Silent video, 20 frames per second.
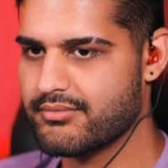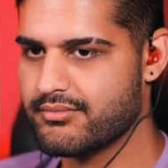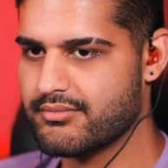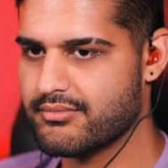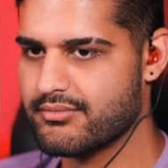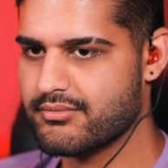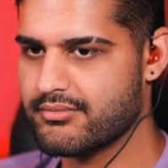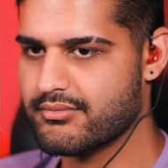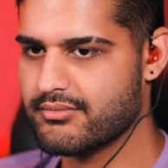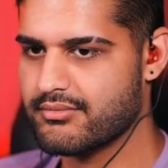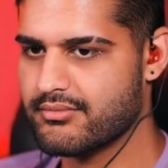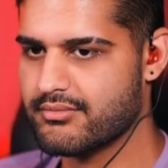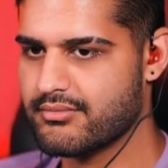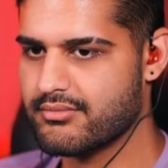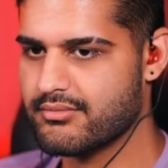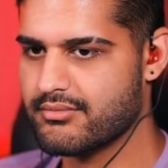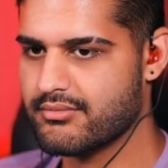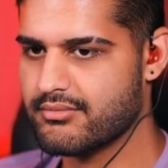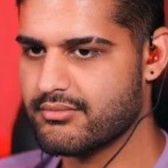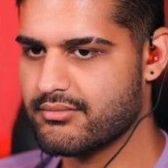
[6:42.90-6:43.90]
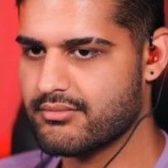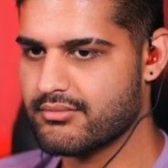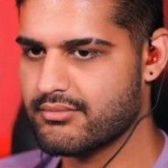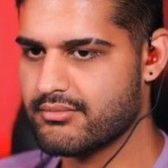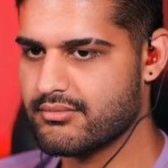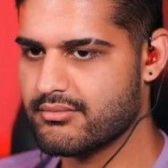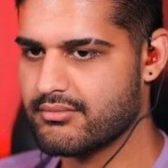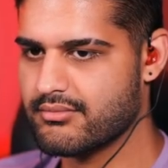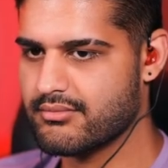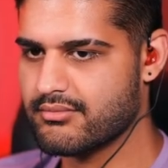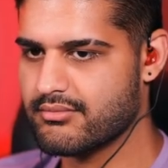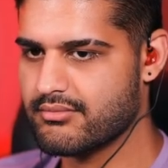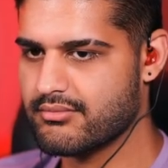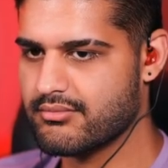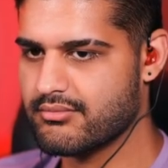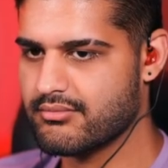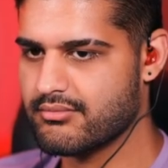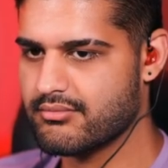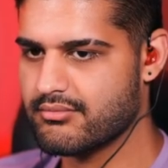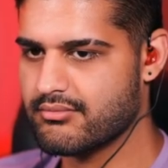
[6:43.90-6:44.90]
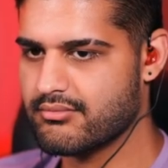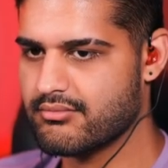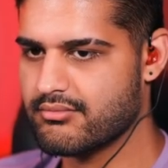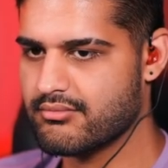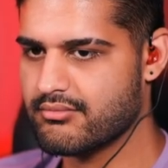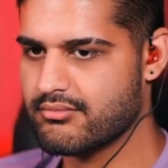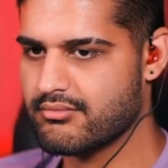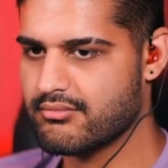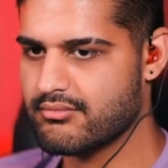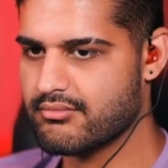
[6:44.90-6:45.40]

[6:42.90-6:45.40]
[no speech]